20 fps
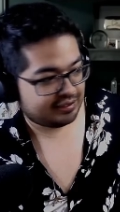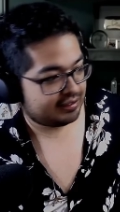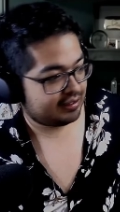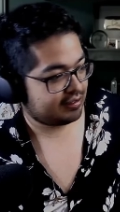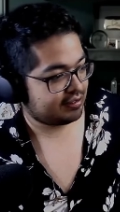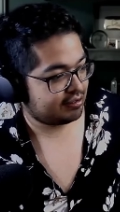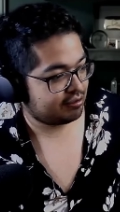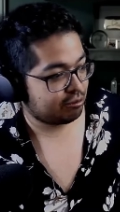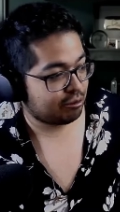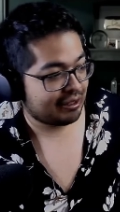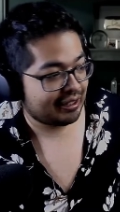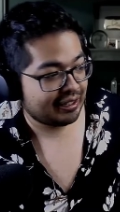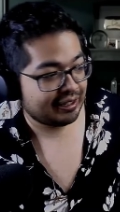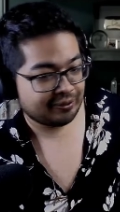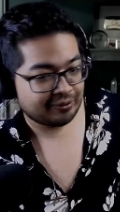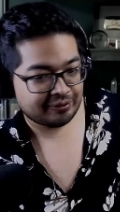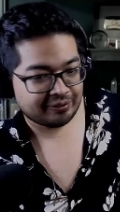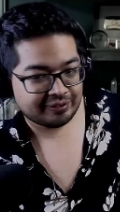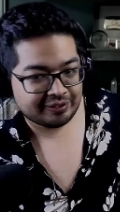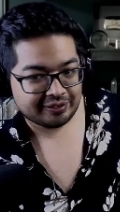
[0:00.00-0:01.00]
This is
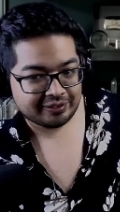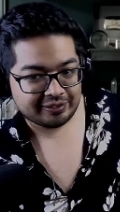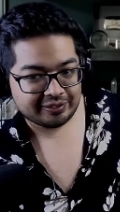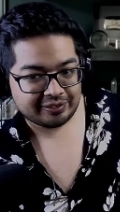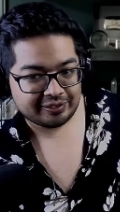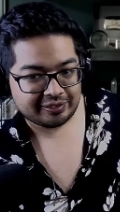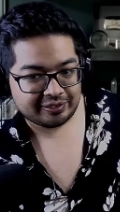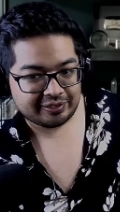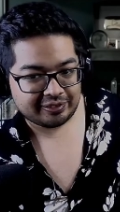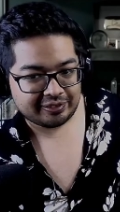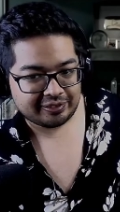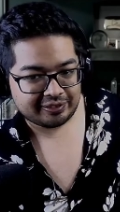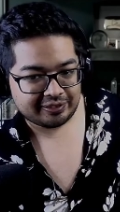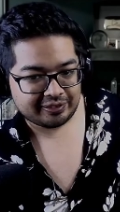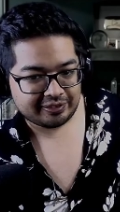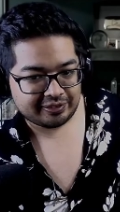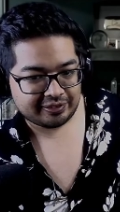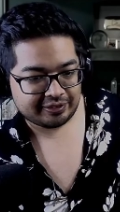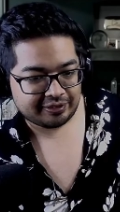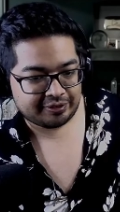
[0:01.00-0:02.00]
wild. You
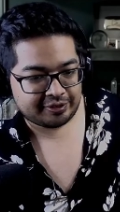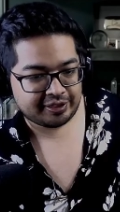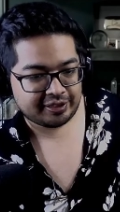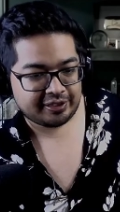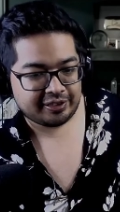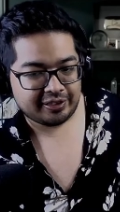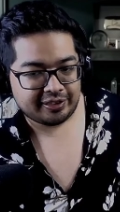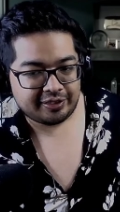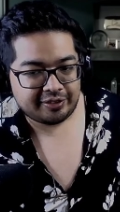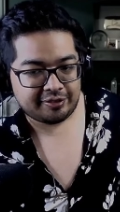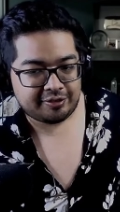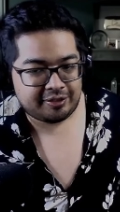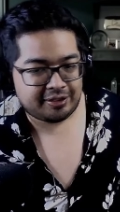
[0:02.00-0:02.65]
see?